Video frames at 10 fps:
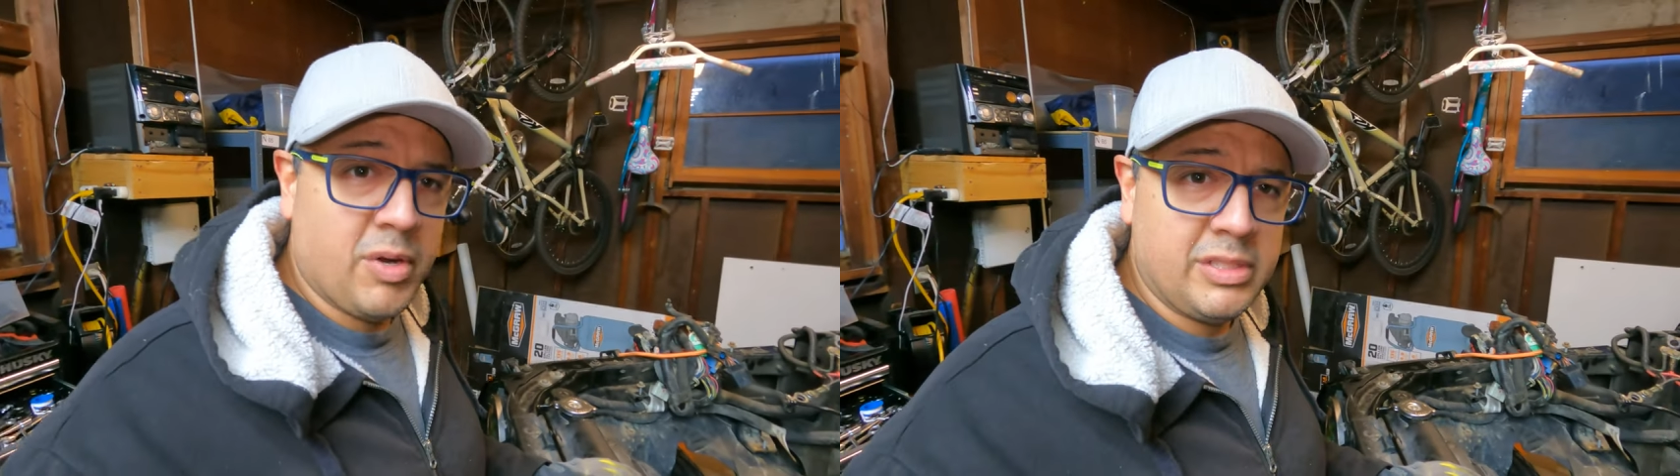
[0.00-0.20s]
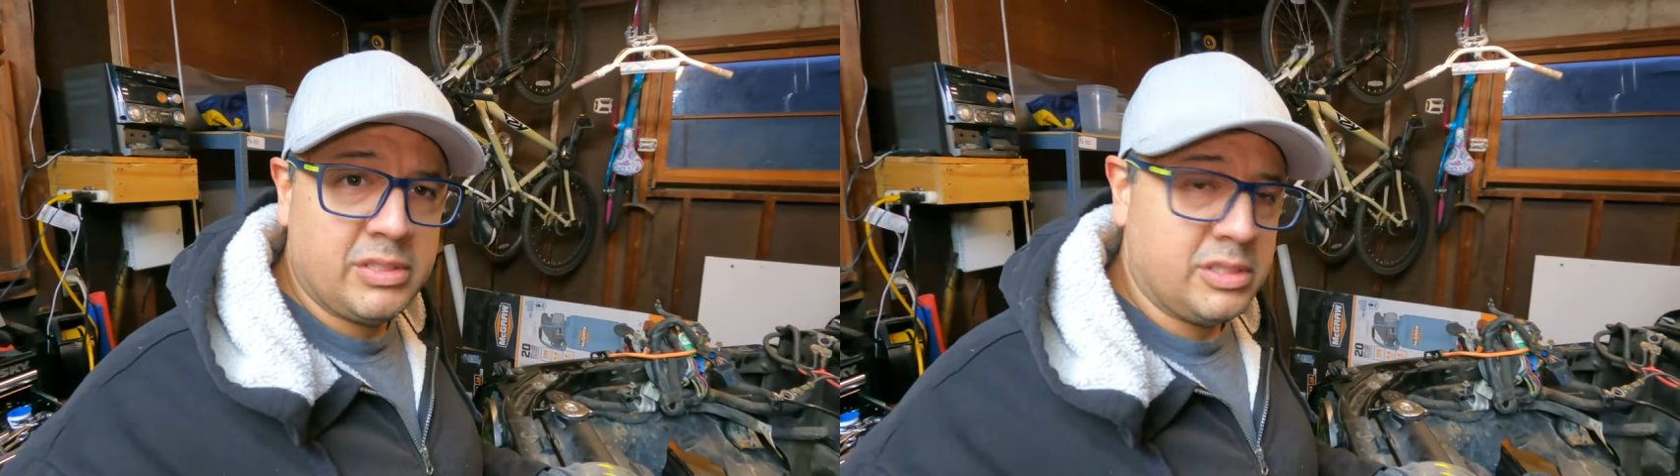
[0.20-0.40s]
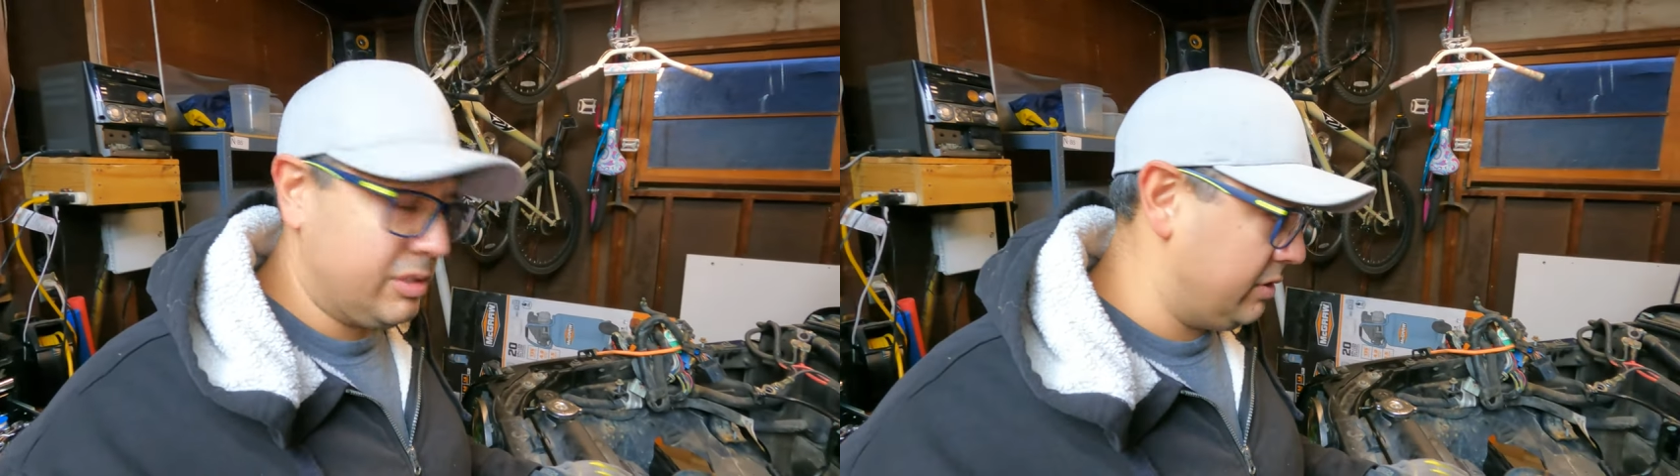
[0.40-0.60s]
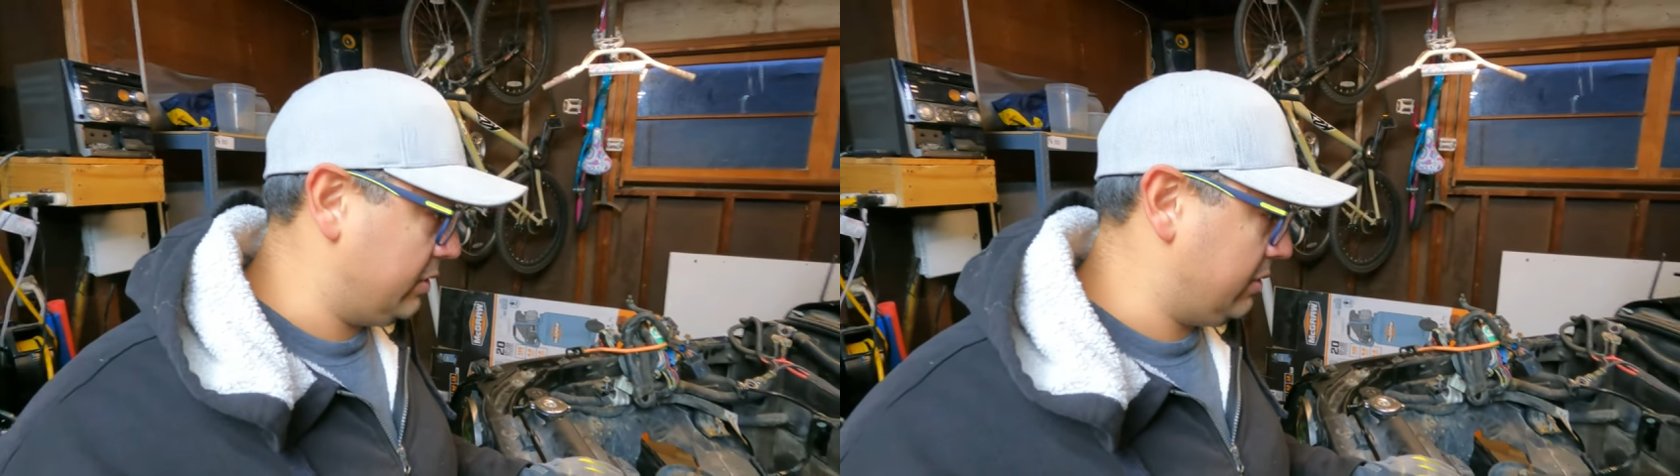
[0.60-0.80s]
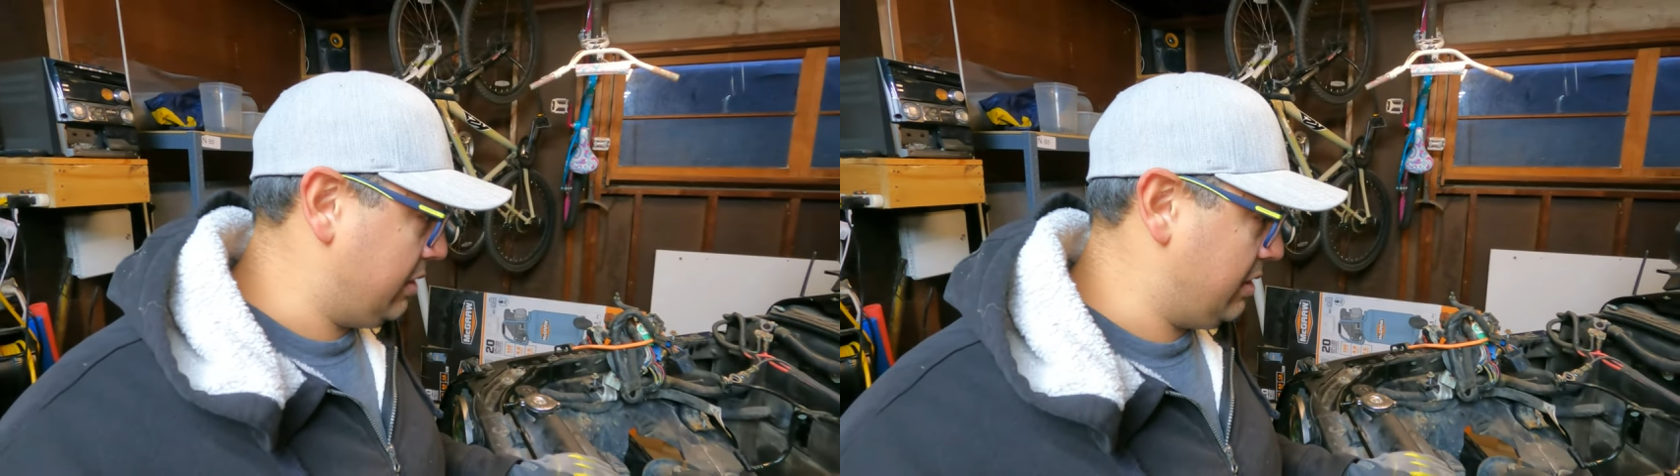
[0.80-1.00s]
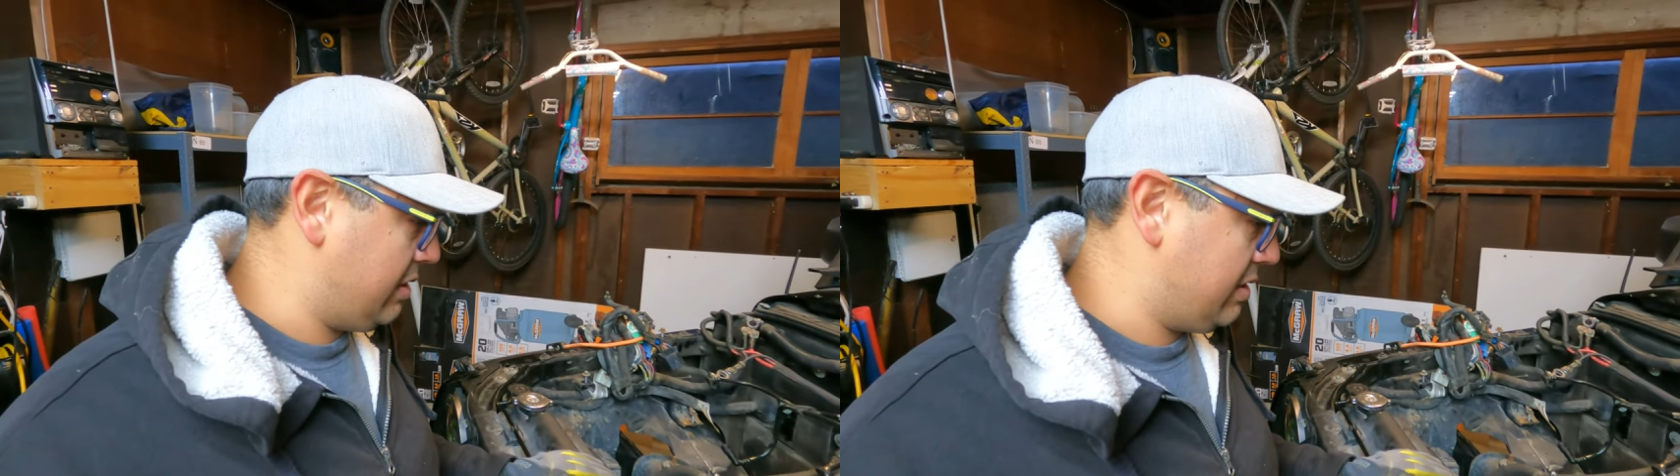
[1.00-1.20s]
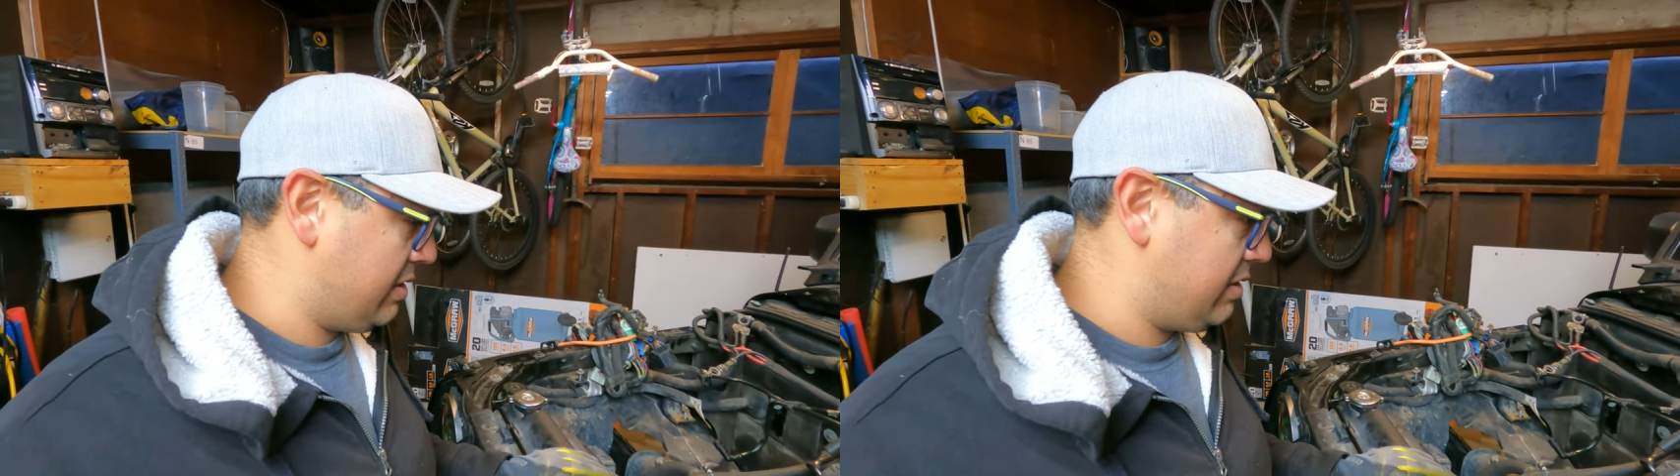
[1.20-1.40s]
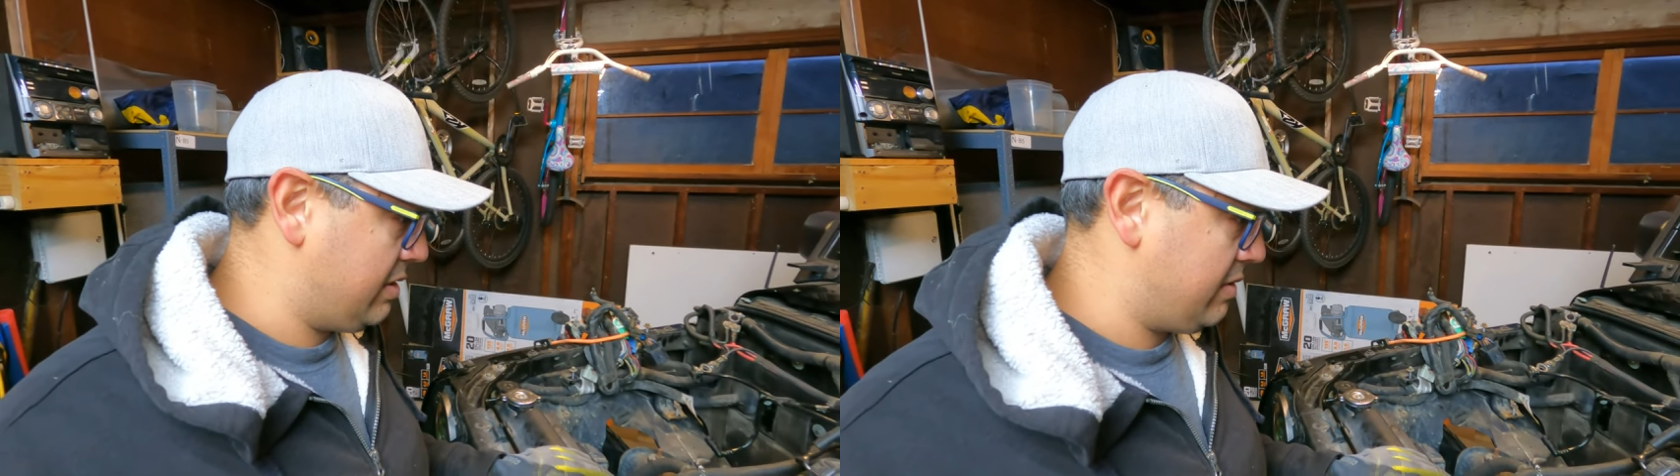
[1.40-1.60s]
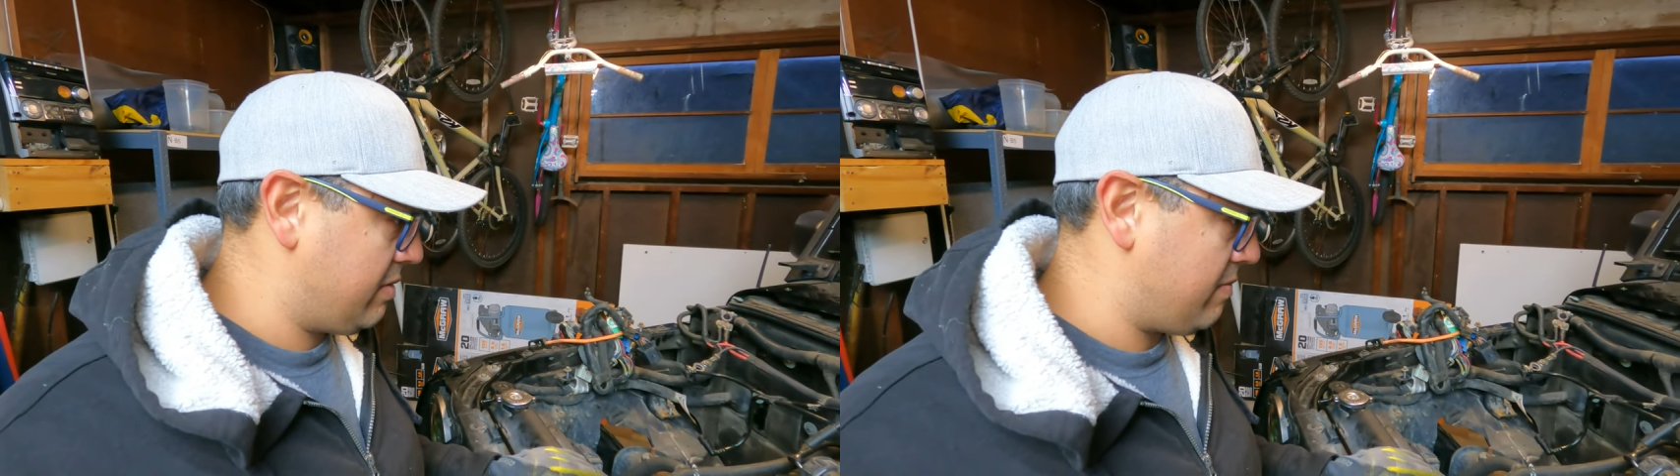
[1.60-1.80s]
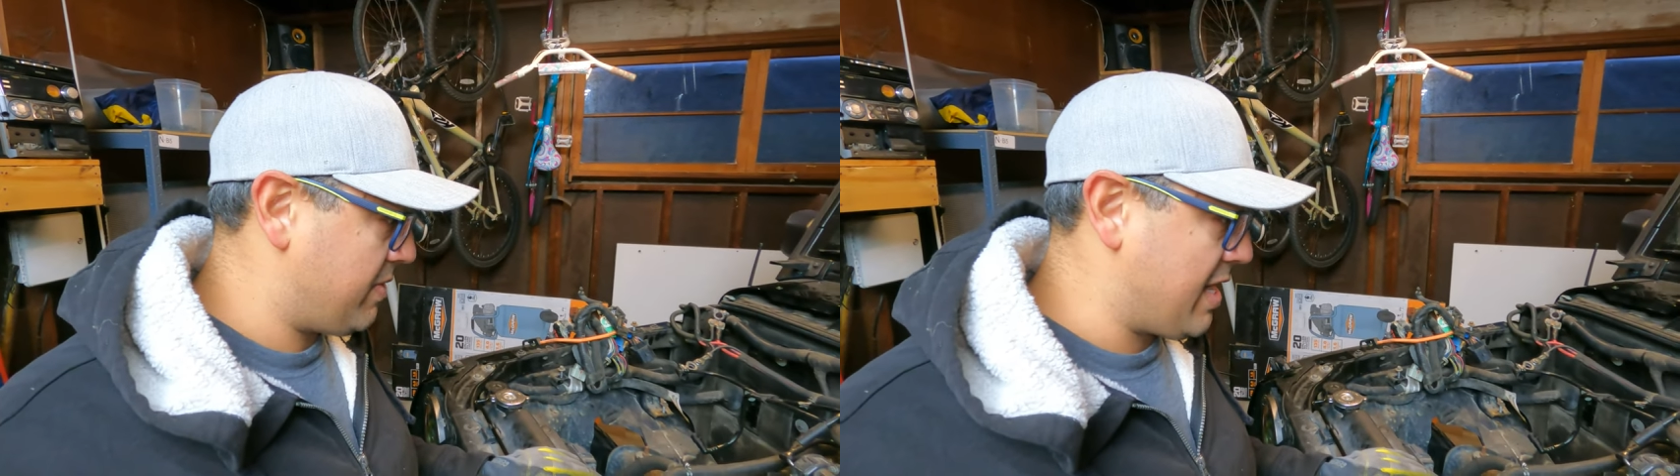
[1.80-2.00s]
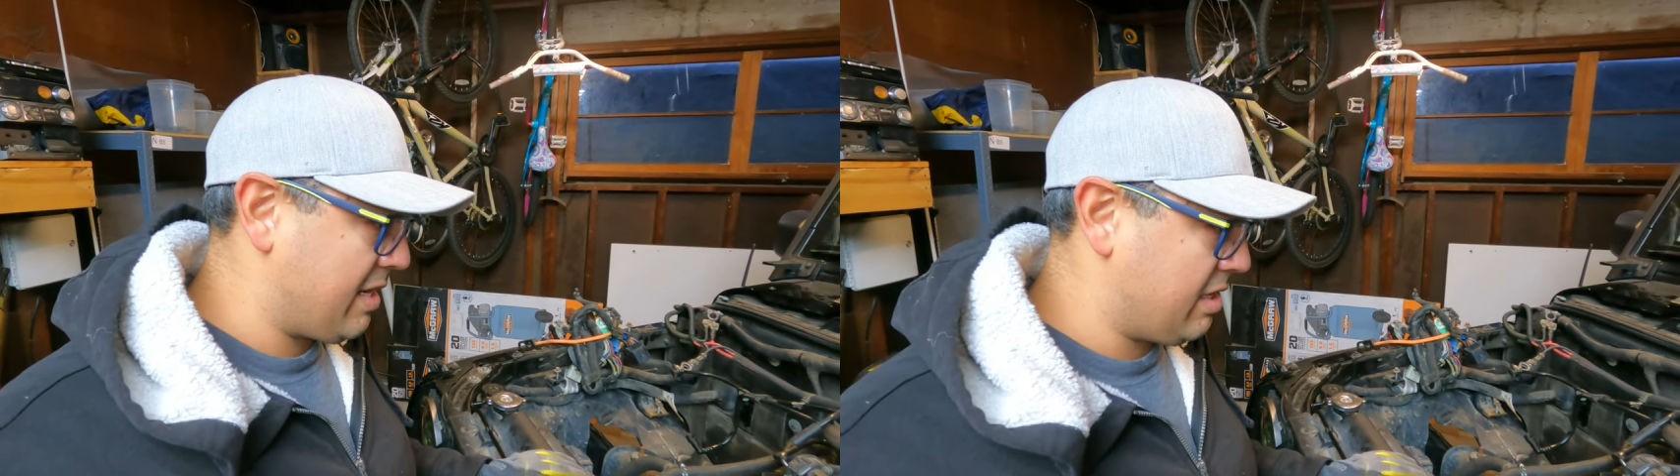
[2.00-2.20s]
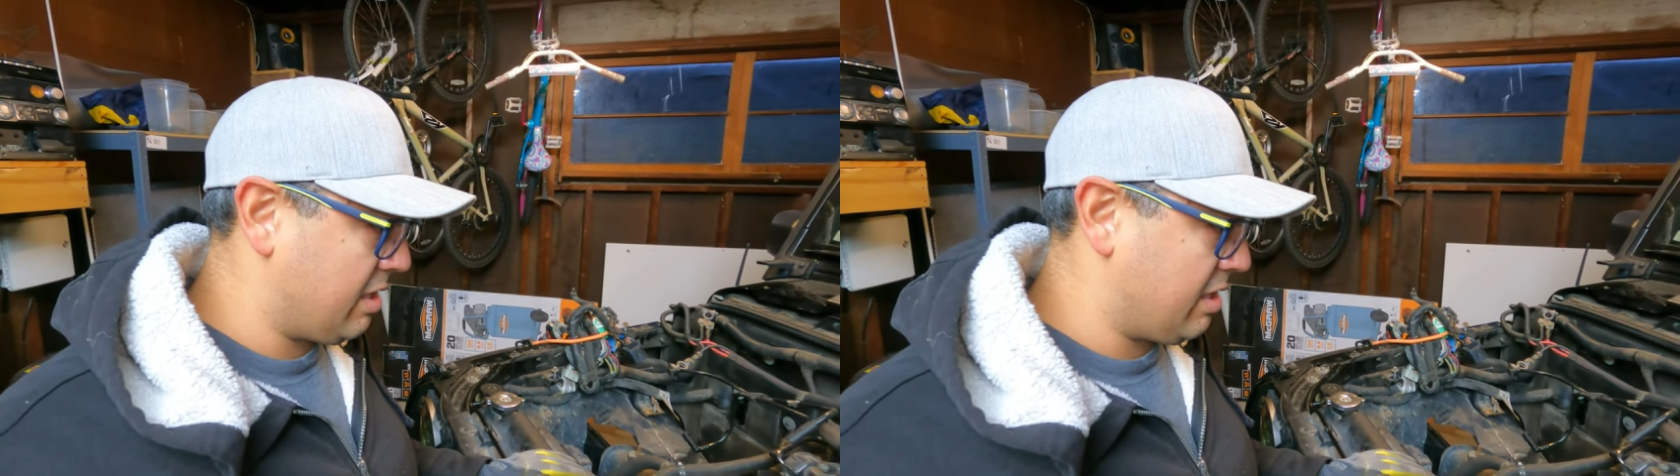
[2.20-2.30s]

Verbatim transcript: going to yeah,